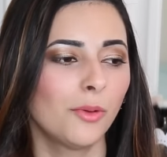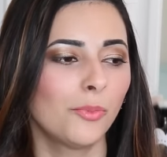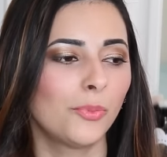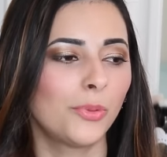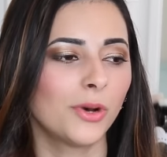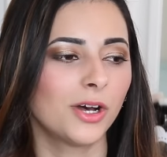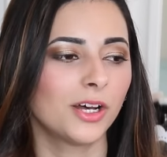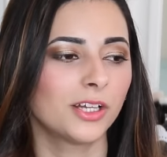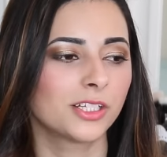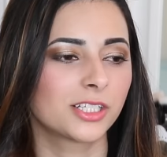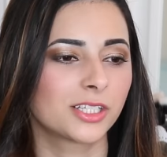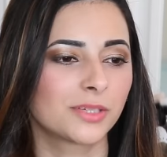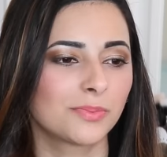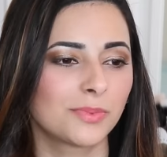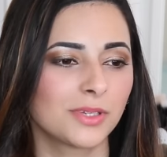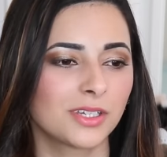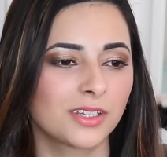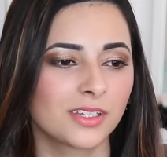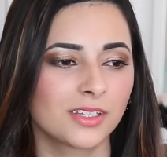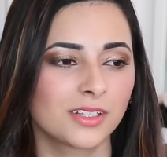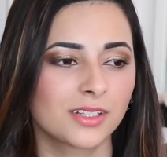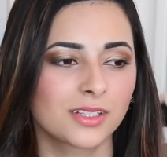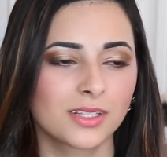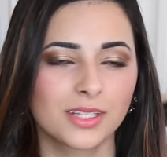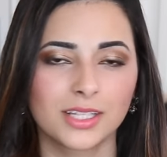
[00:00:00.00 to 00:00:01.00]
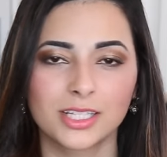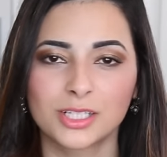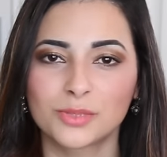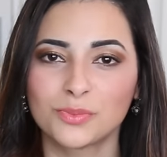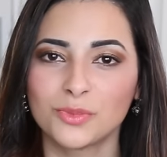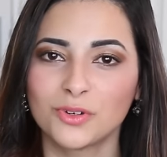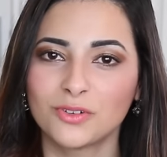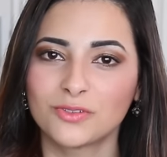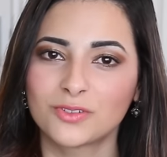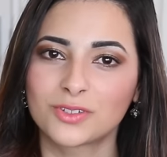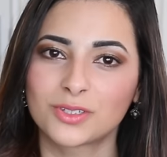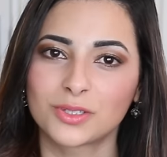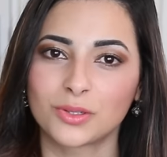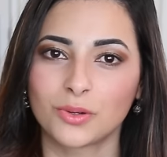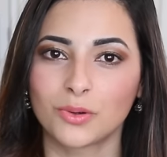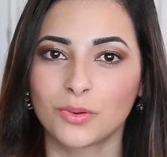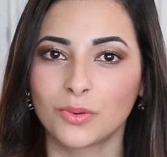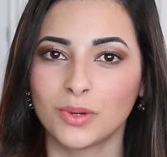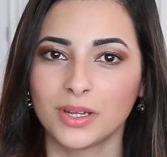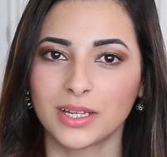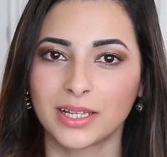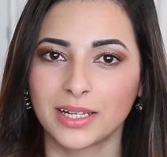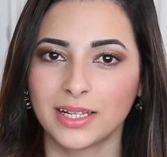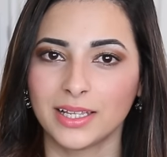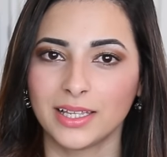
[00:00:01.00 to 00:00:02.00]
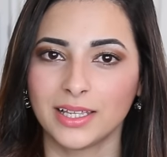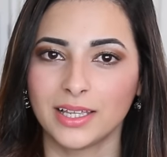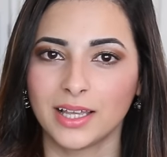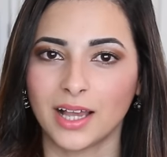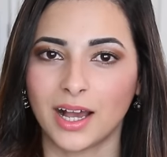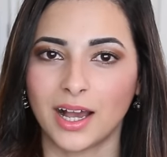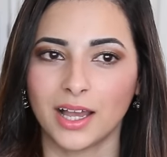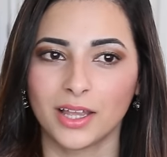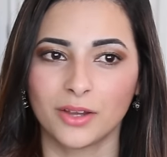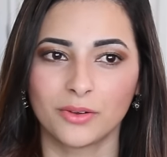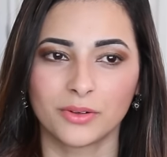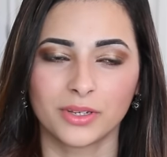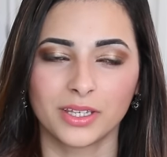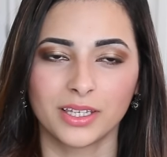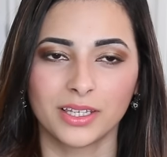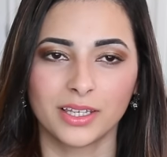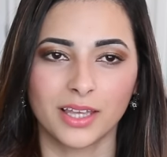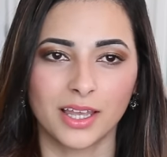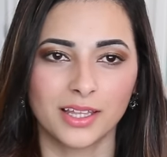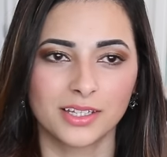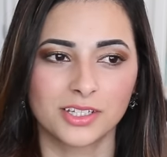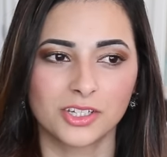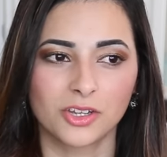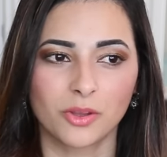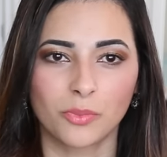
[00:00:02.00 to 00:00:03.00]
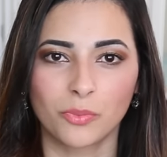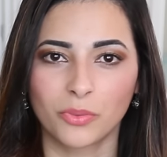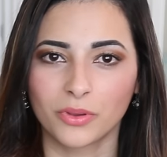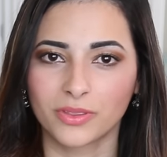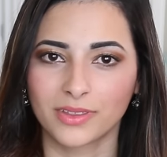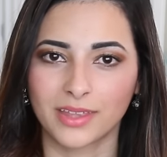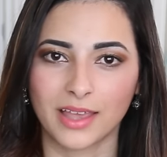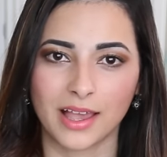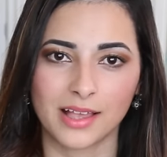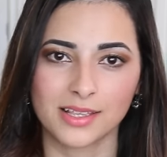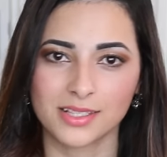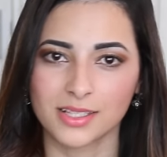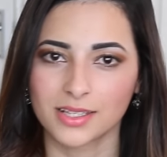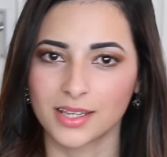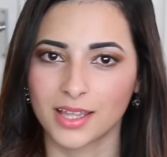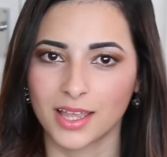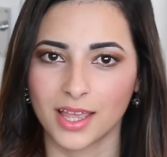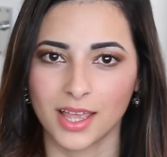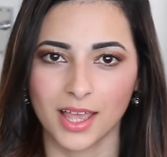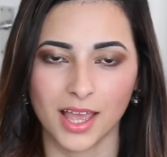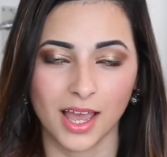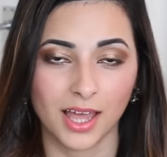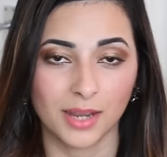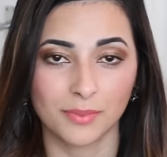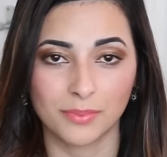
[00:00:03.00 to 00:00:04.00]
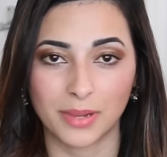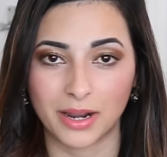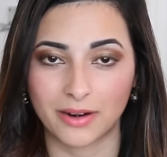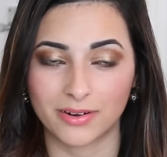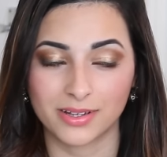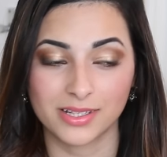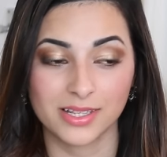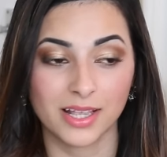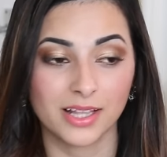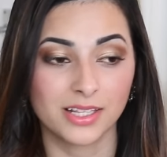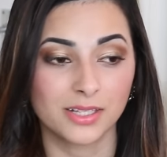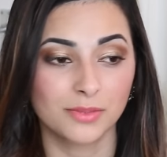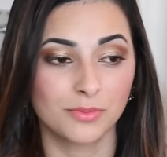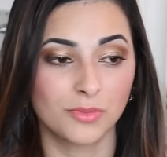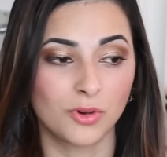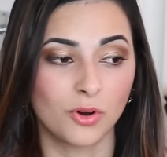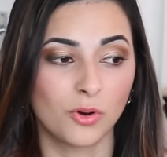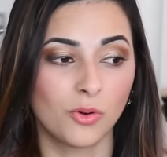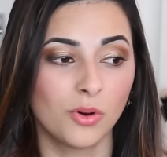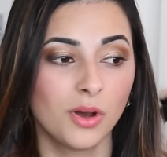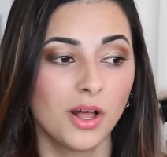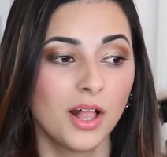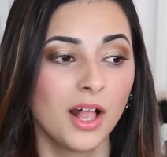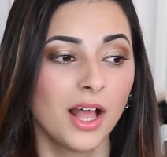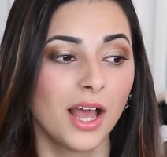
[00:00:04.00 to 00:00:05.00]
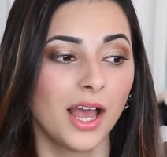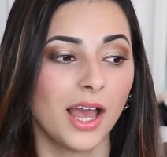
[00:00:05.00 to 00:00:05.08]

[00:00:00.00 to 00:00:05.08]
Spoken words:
But because things moved so quickly, I only ended up with gas and air and paracetamol.